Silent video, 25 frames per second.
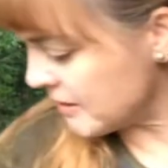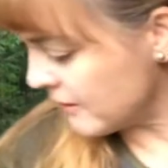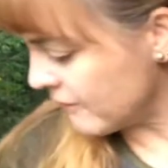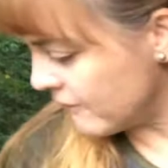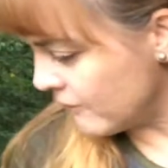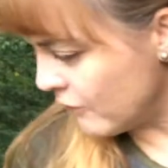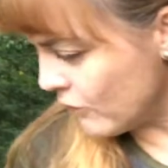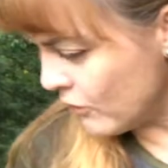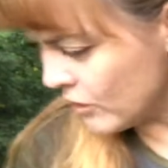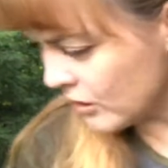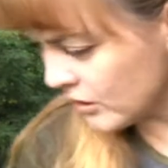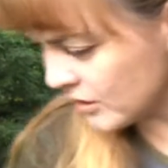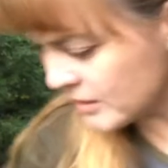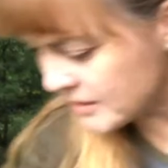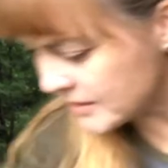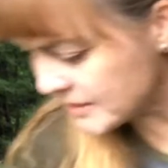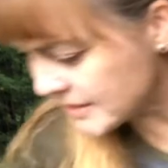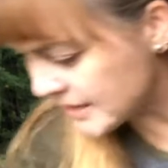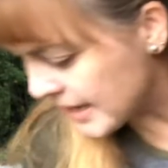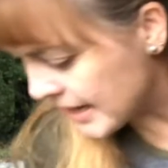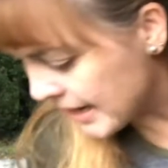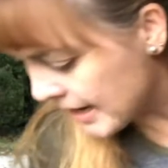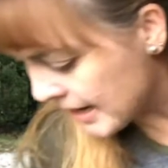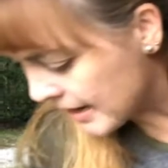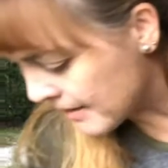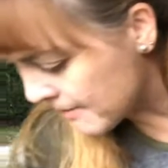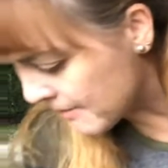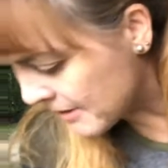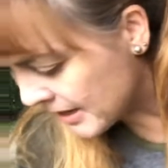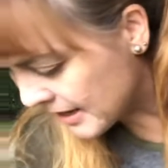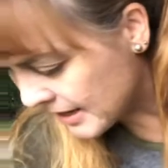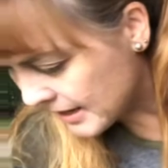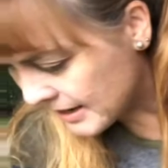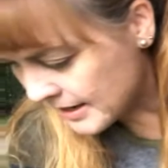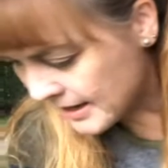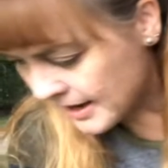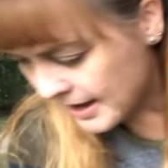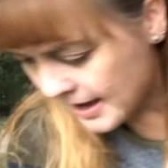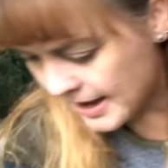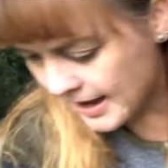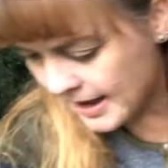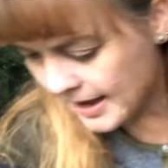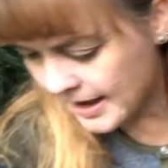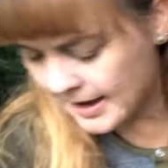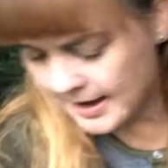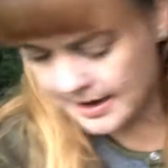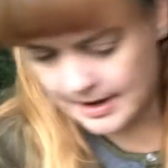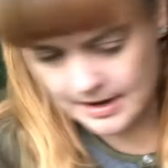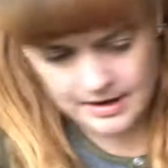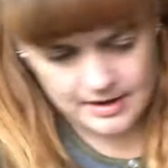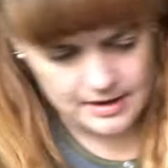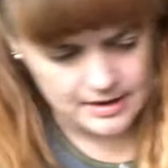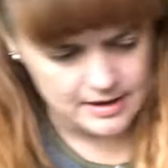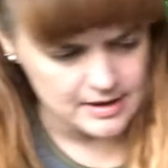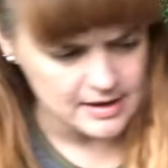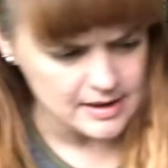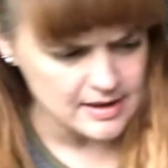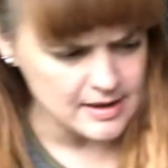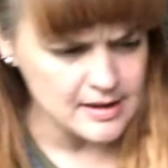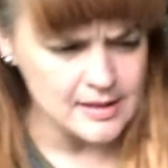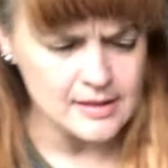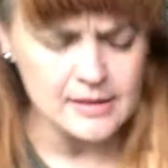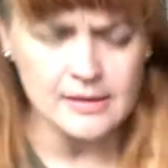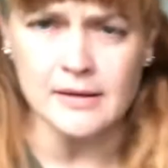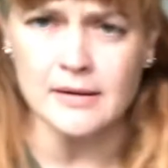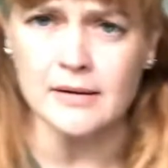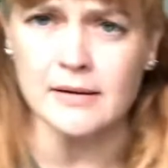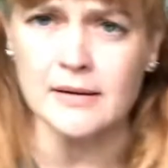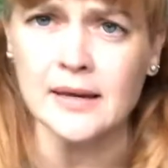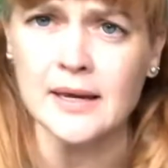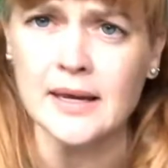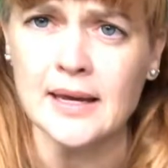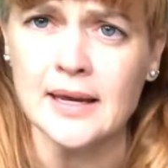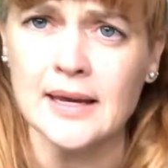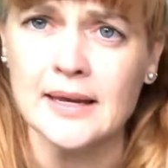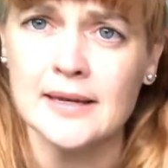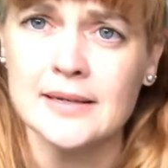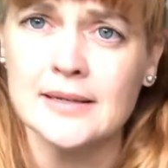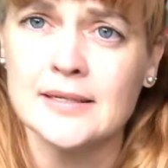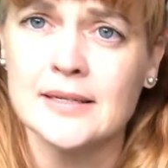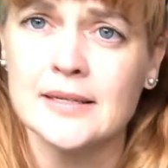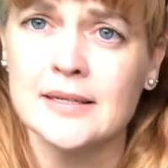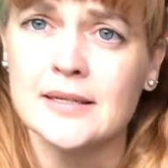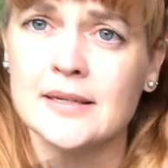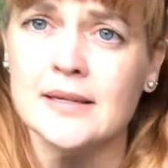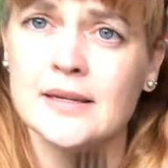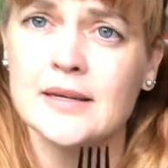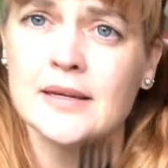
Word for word: forks came in a little kit